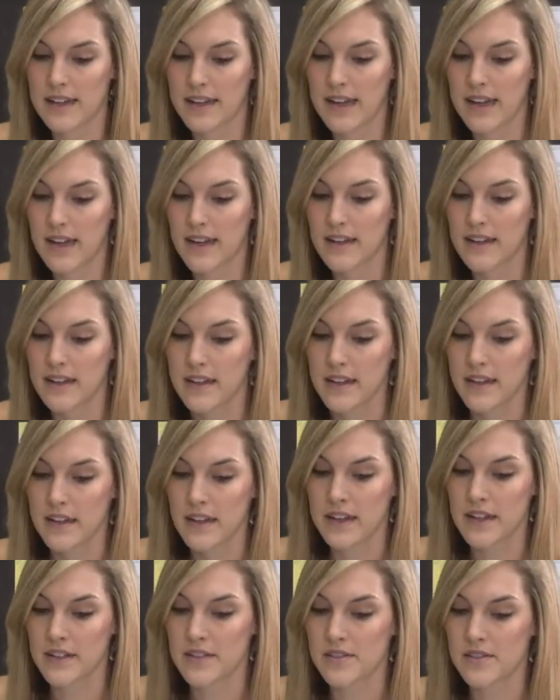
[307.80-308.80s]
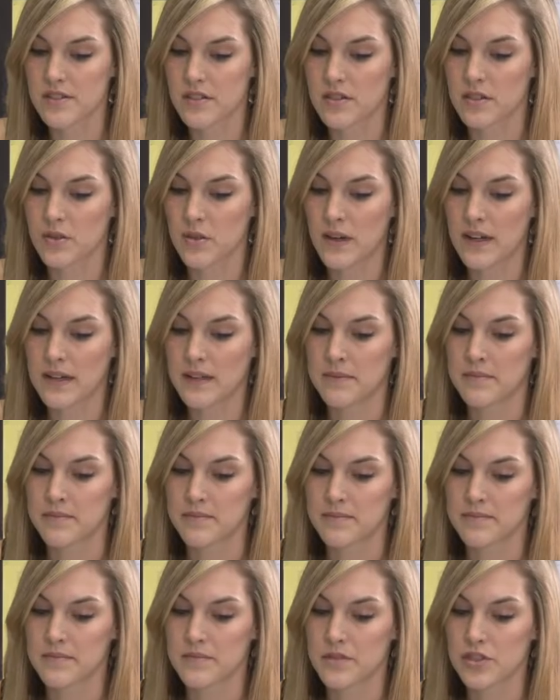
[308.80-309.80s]
Yeah, and so
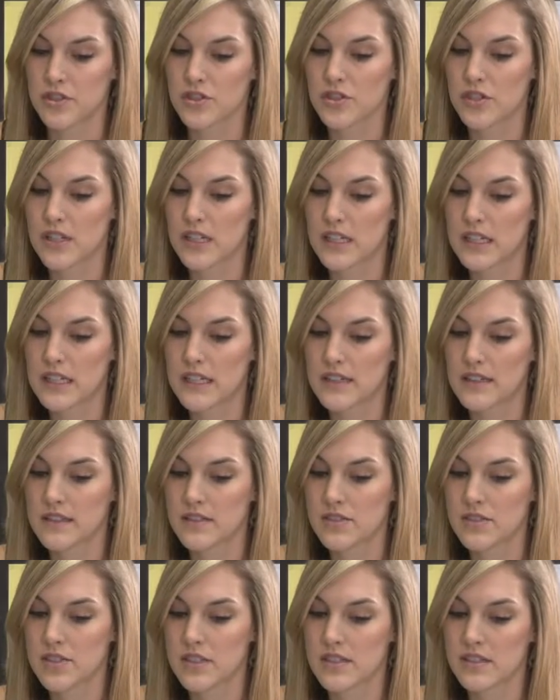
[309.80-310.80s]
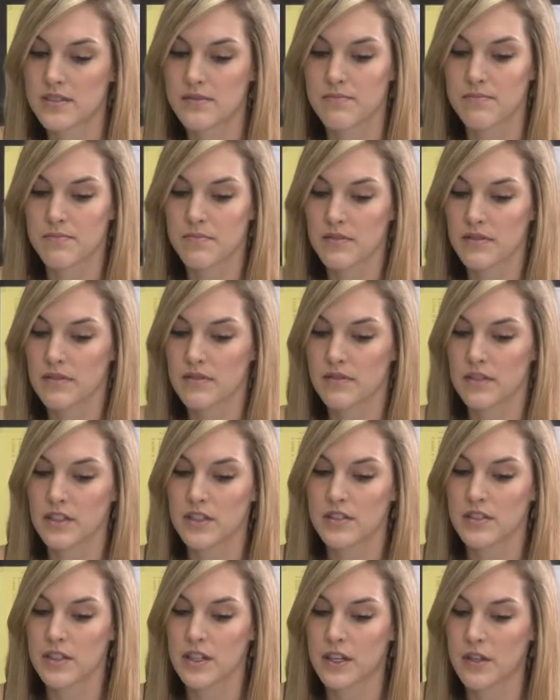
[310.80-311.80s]
she's
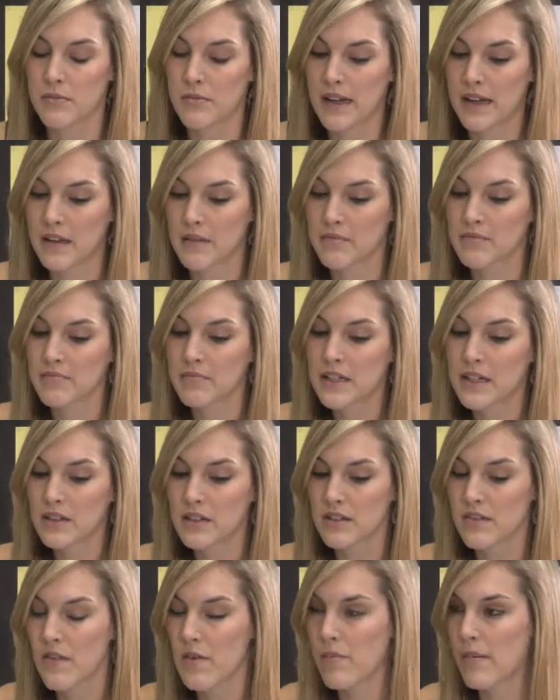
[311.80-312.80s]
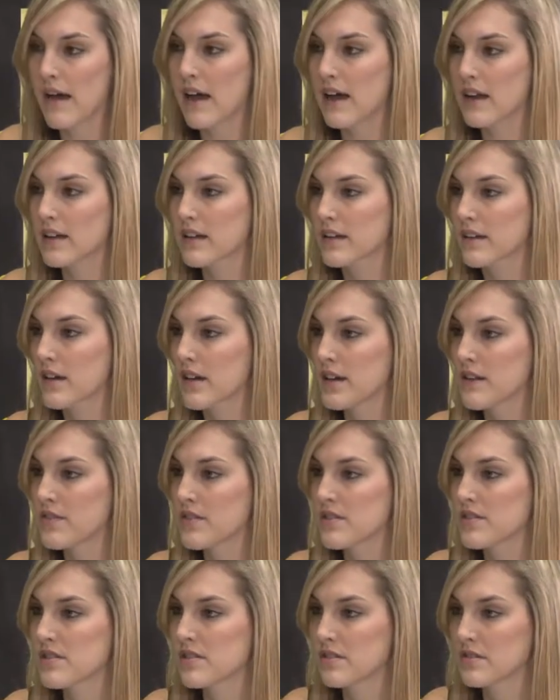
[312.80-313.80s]
my middle of the pack kind of a
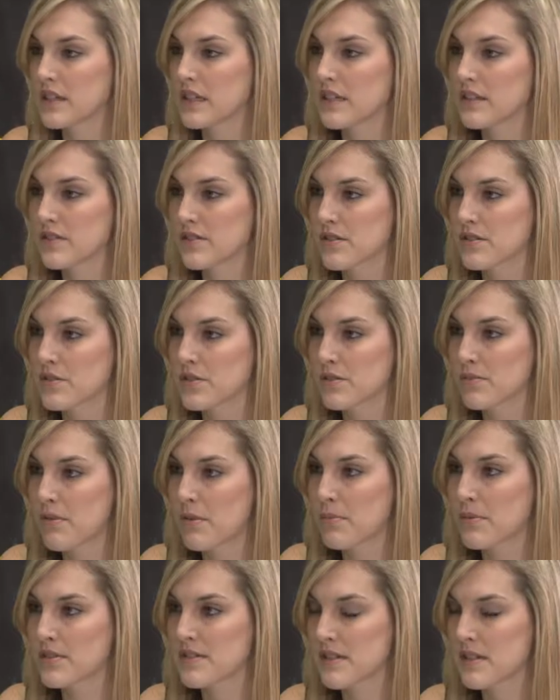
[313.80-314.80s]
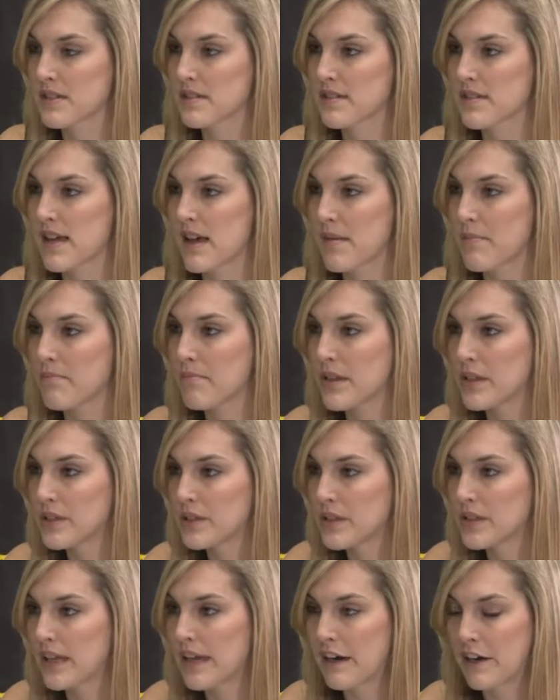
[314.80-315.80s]
student, and so she represents that middle